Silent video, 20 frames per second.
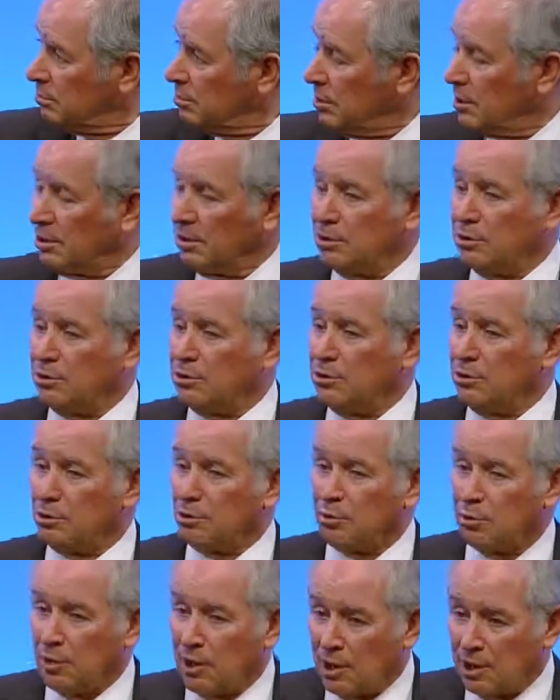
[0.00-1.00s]
because
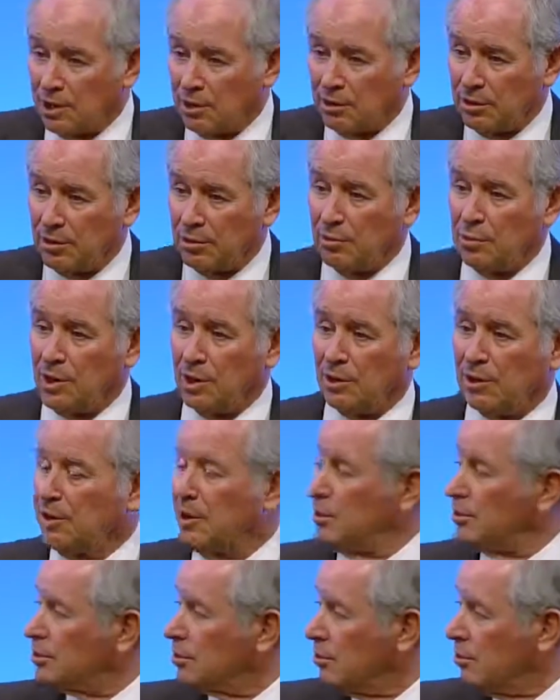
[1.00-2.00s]
you're where the wealth
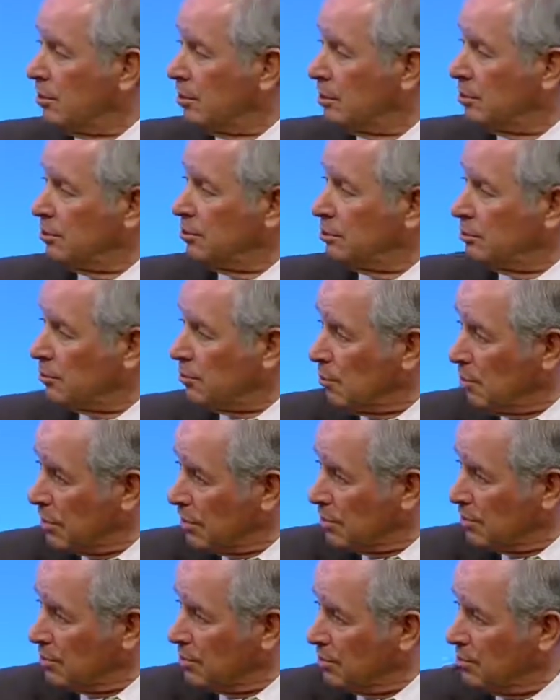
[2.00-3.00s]
has gone, you're
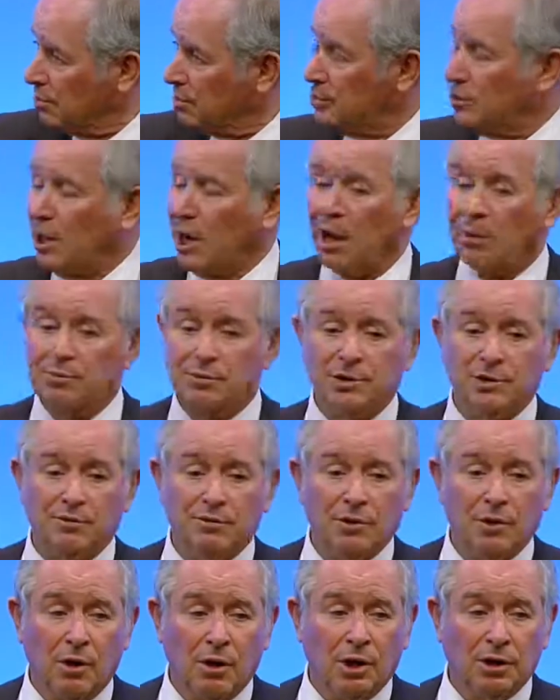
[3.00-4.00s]
where the jobs
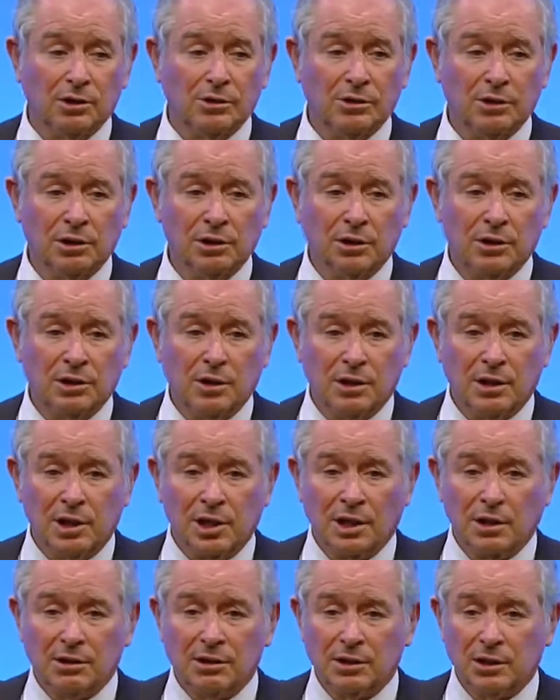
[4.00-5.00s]
have gone,
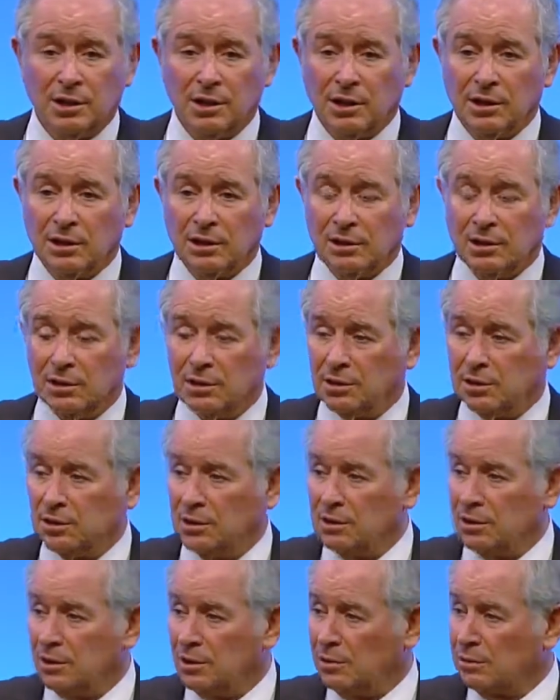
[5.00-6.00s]
and
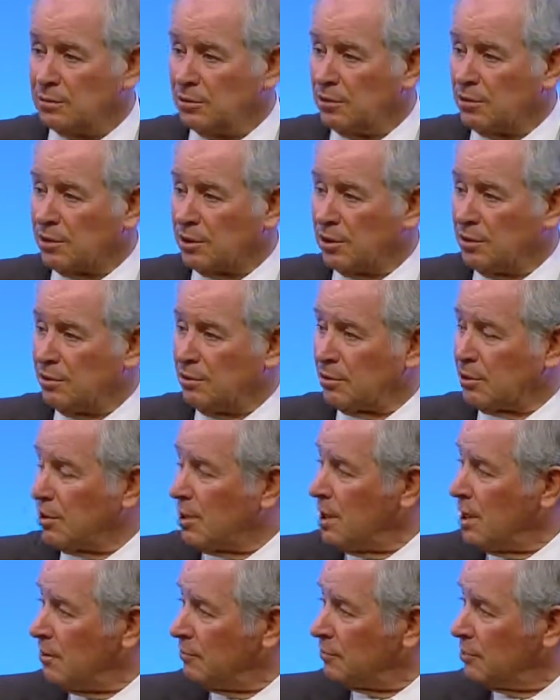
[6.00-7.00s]
you know, you're going
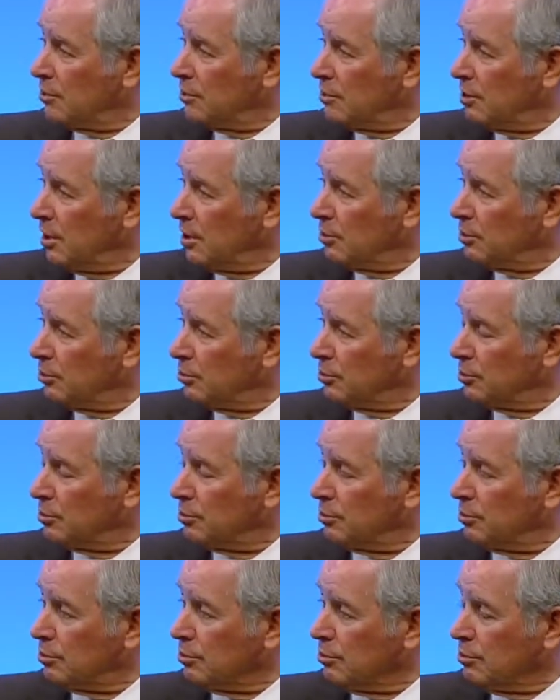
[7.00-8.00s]
to have to change what
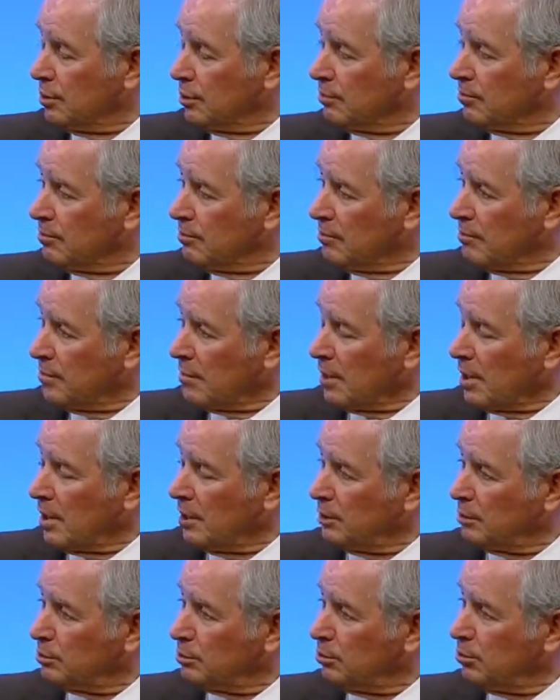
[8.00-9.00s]
you're doing.
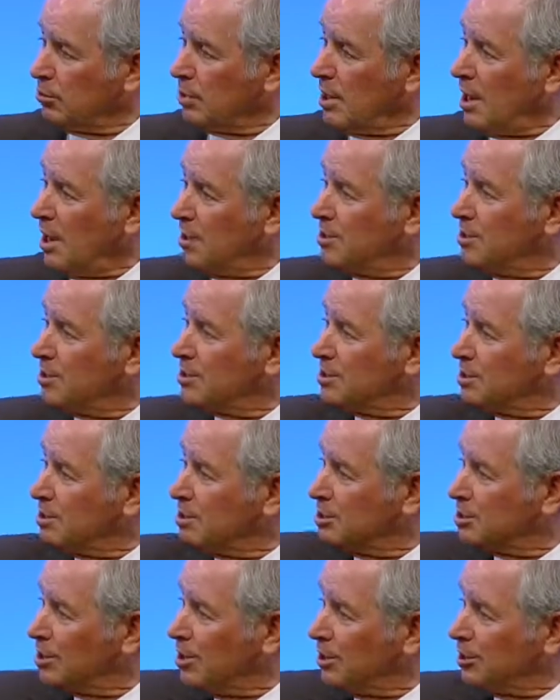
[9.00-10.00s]
And so we had this
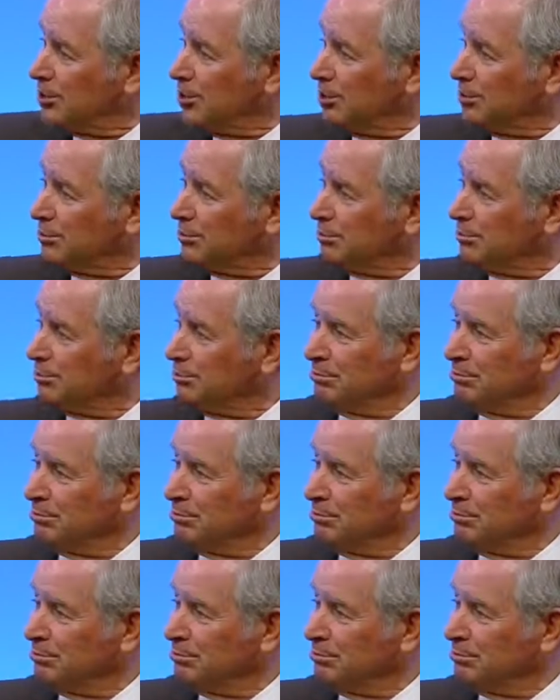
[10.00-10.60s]
discussion